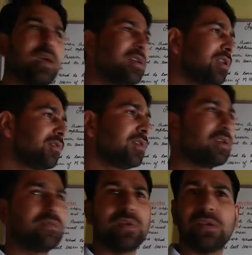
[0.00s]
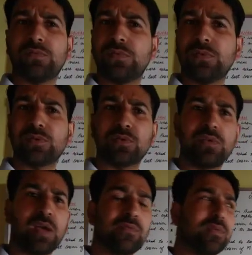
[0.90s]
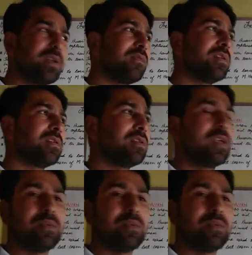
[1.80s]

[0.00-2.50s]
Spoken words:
anywhere, we used to go everywhere.